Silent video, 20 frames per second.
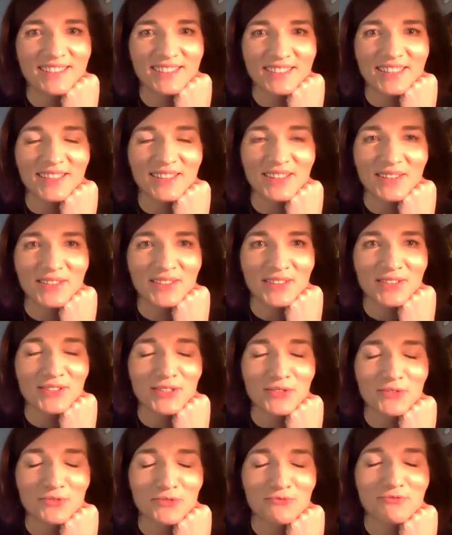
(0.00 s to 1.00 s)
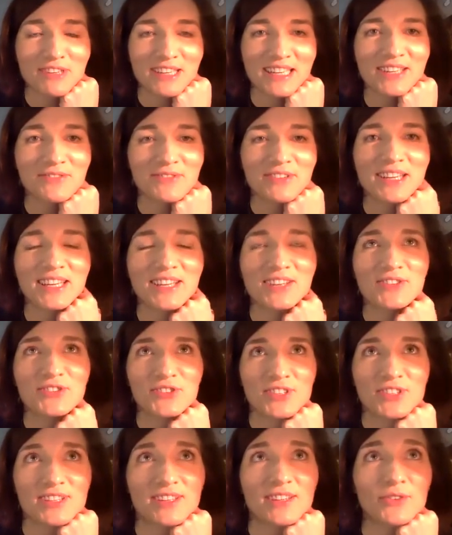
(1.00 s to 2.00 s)
Yeah, that sounds really, really
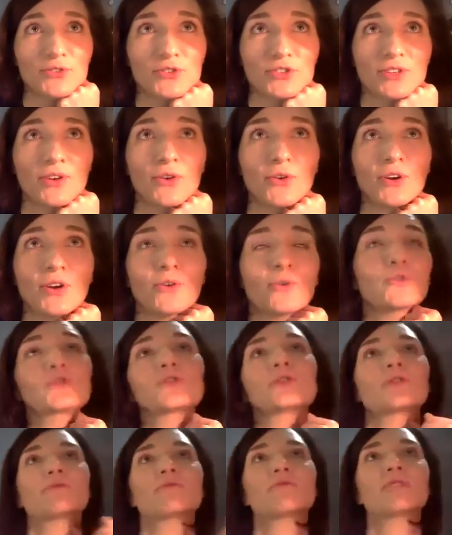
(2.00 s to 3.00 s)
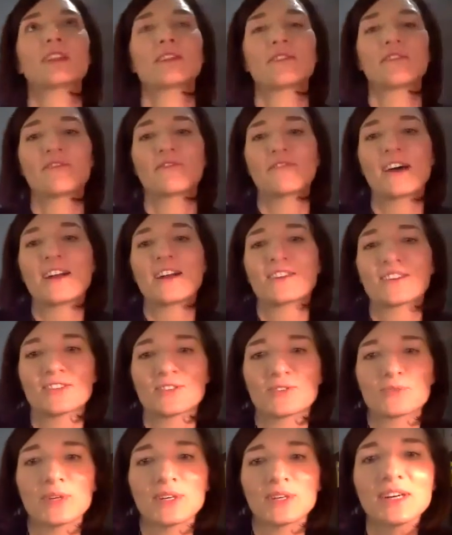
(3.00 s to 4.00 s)
interesting. Also really varied
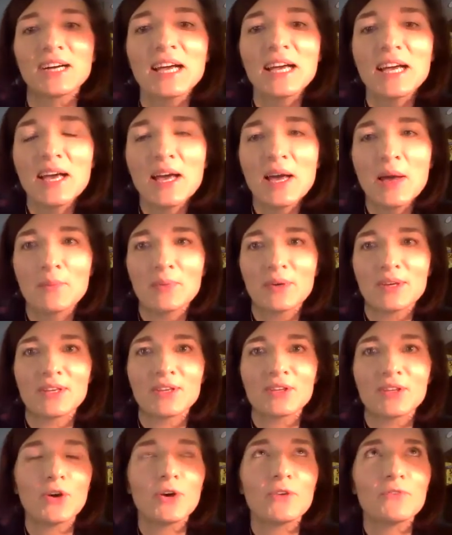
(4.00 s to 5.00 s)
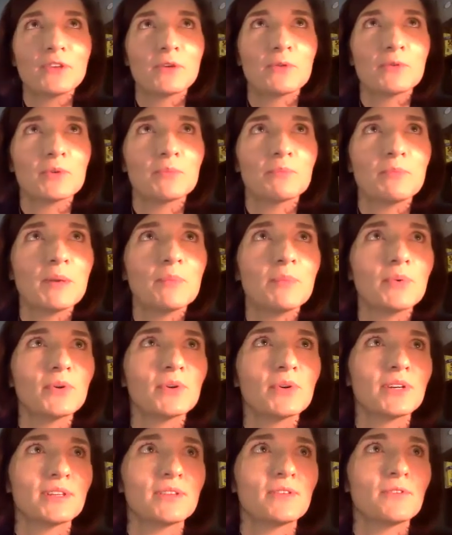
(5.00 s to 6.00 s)
as well. But I think when
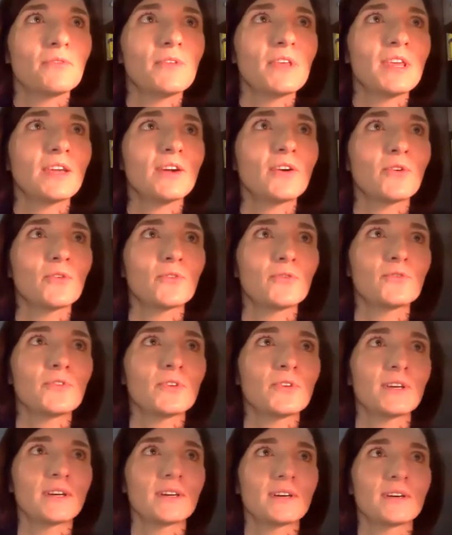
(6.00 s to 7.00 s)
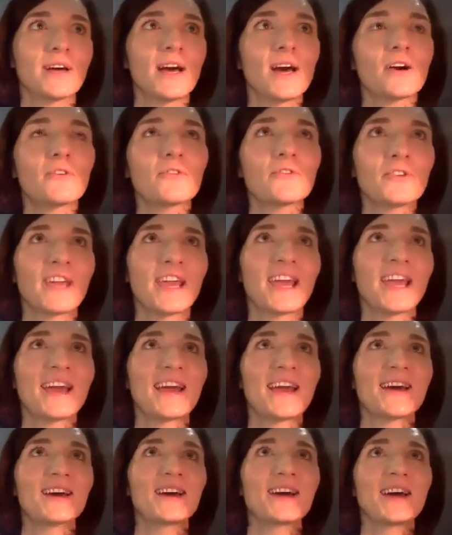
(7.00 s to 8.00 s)
people kind of think of
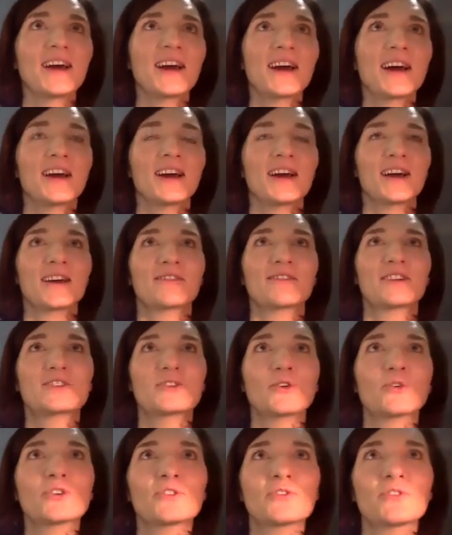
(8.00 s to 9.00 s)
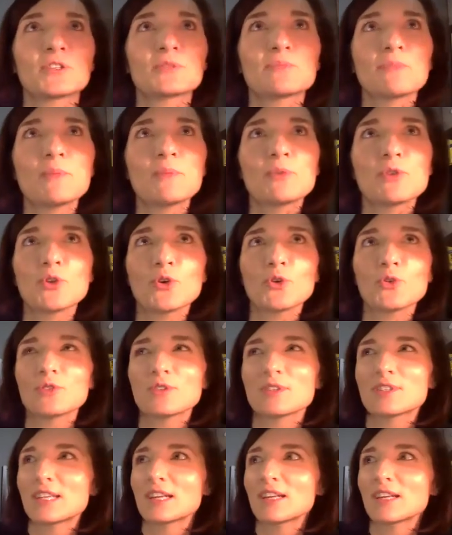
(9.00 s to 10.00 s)
healthcare, radiography is maybe not
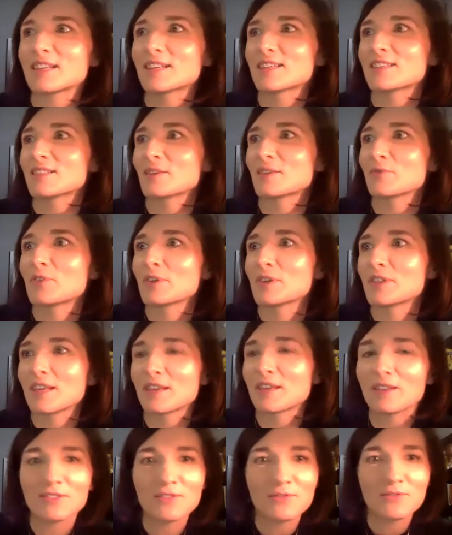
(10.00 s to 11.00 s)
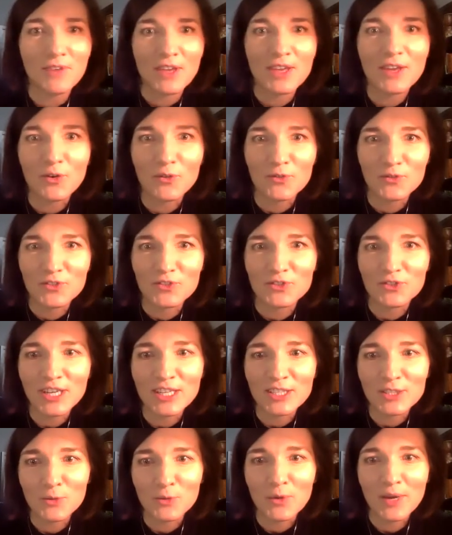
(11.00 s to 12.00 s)
necessarily something they think of
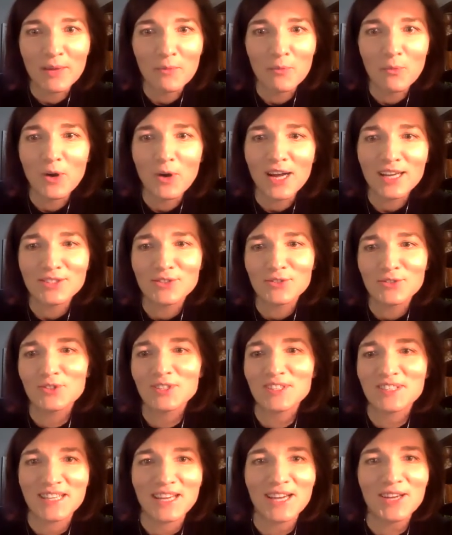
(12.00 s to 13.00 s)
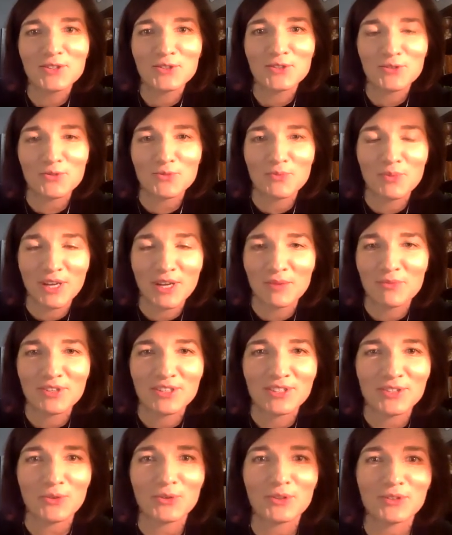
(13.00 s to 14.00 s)
straight away. Why did you decide to become a
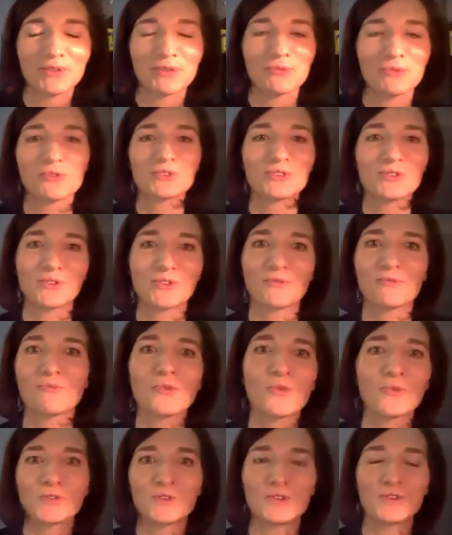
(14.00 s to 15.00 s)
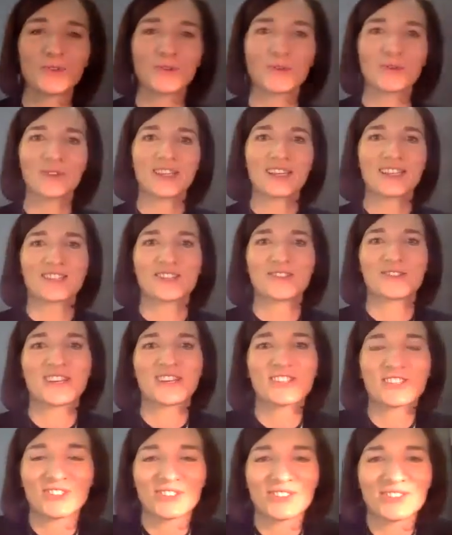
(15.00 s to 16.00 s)
radiographer? What sort of moved you in that
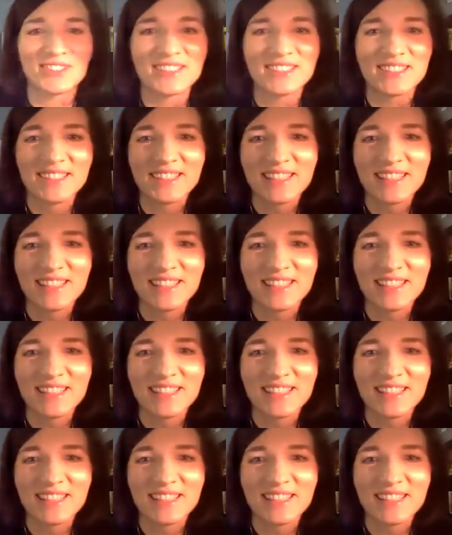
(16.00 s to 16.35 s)
direction?